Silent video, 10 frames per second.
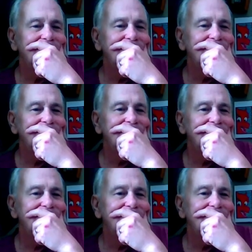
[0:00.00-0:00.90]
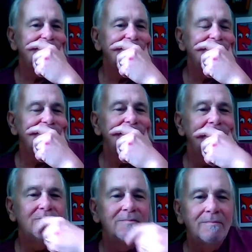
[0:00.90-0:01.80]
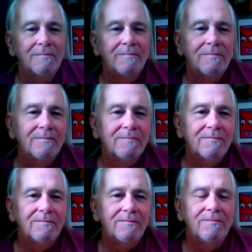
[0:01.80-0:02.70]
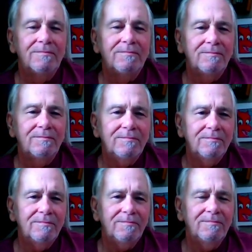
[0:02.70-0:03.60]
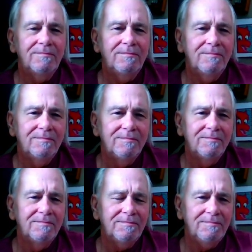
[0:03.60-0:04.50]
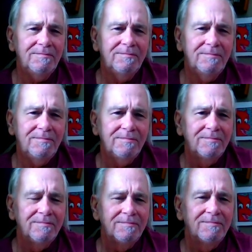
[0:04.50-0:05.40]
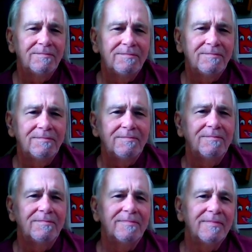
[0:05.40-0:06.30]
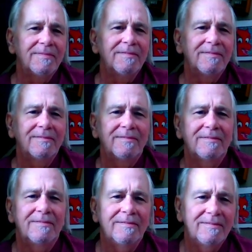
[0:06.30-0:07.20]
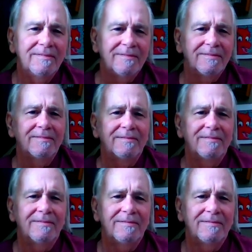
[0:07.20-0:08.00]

No words are spoken by the person on screen.